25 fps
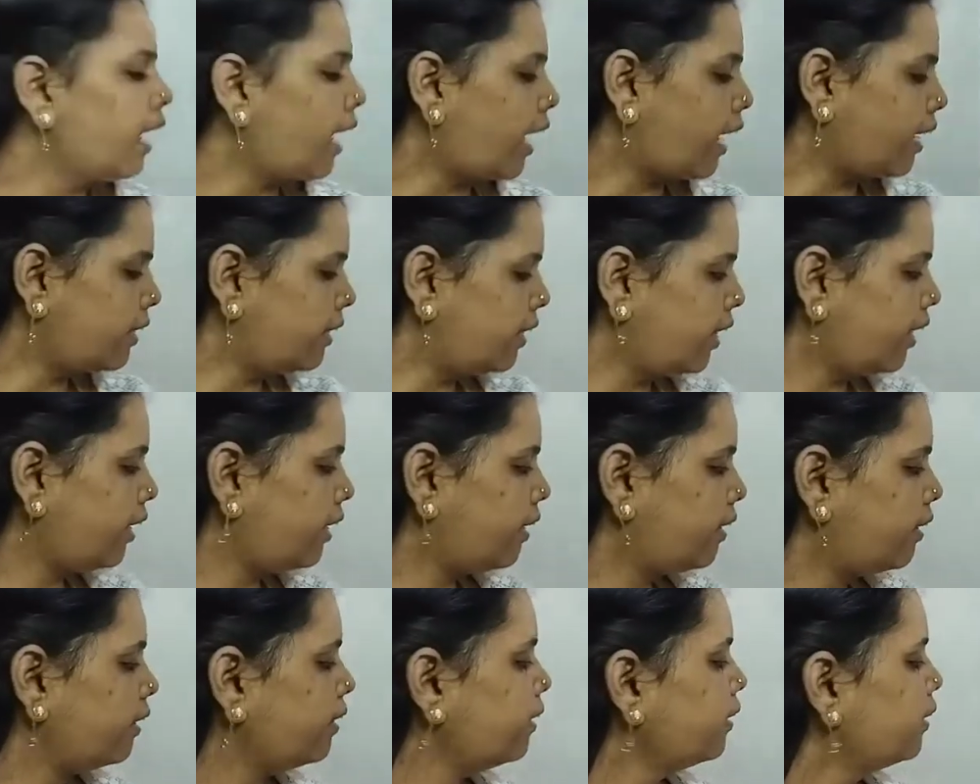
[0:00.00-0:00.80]
And
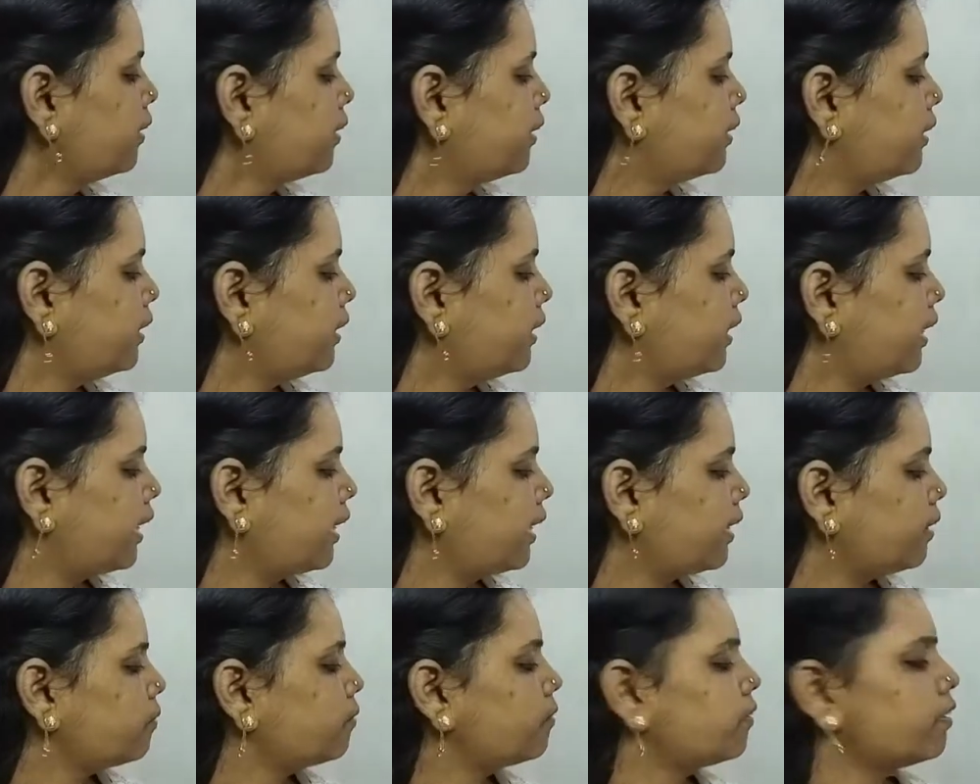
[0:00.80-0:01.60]
then he
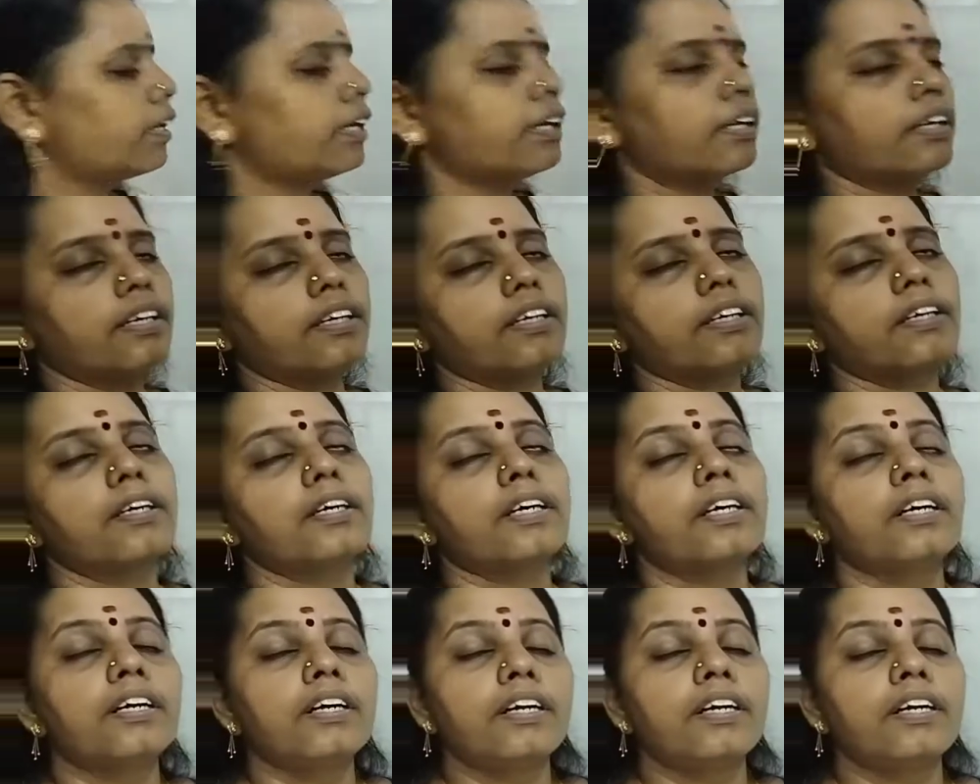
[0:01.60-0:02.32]
gave a